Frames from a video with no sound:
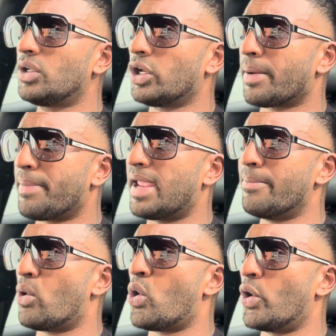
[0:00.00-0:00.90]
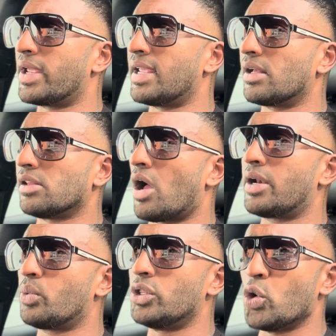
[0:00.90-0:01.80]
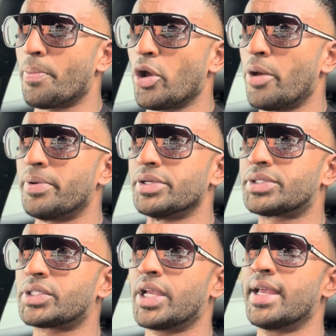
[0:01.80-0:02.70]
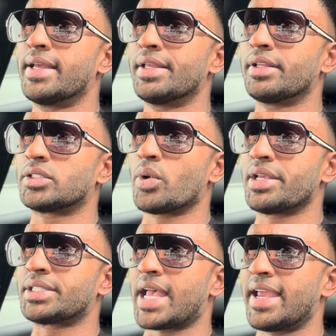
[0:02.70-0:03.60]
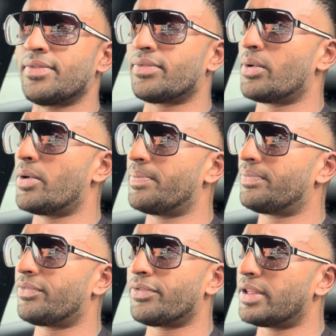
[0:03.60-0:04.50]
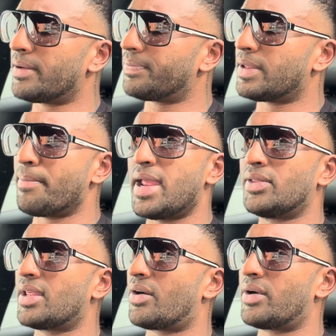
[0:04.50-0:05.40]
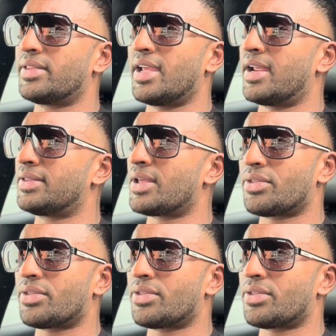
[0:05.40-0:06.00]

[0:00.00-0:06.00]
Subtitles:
can be more inclined with your purpose. That's why I say, for the men that are there in their